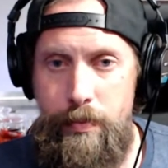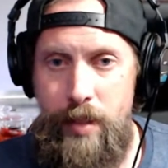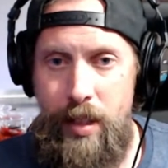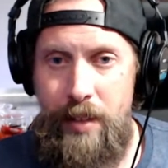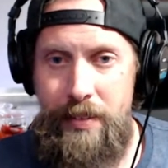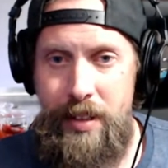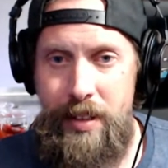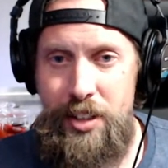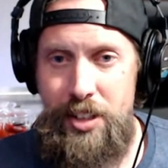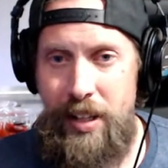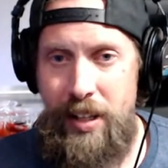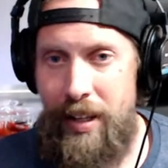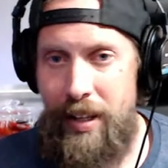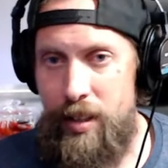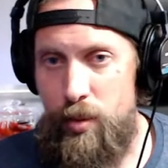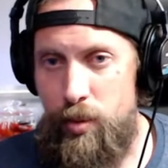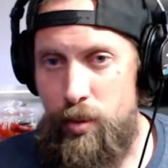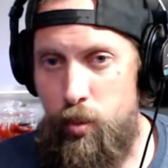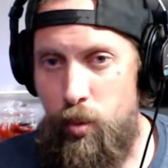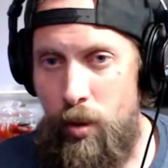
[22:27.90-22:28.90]
Nothing
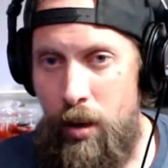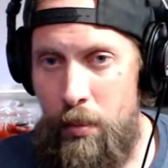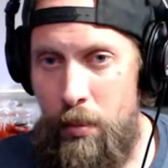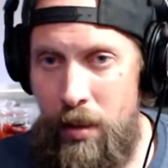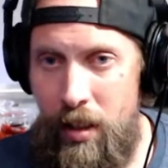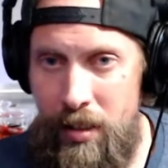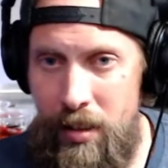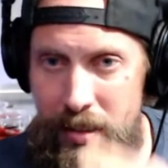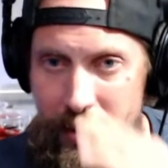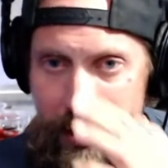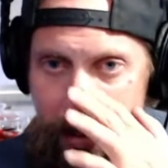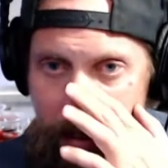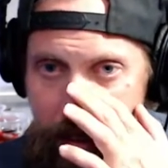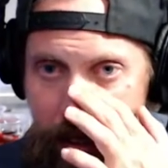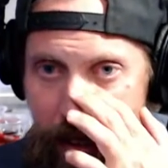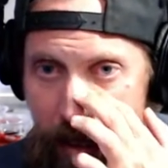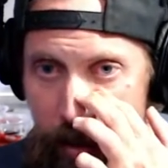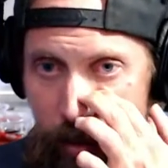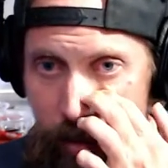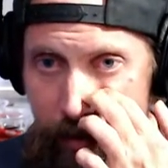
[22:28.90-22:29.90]
changed with Walmart, still
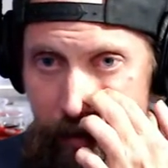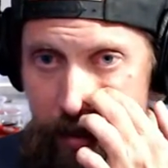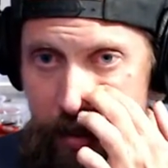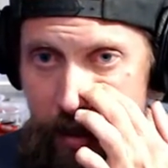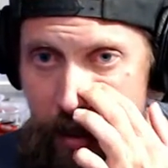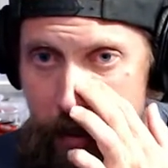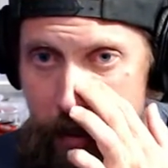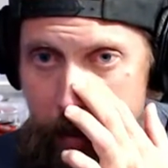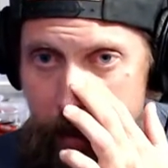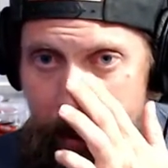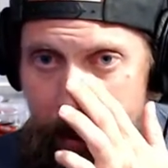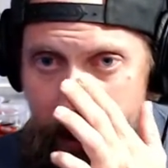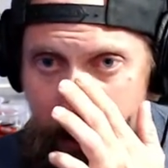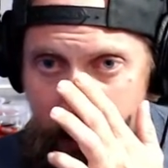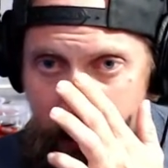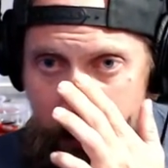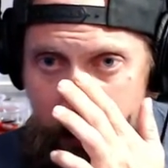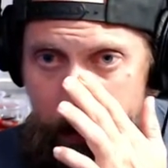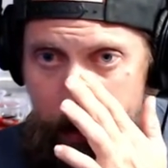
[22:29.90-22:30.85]
scheduled for 6 p.m.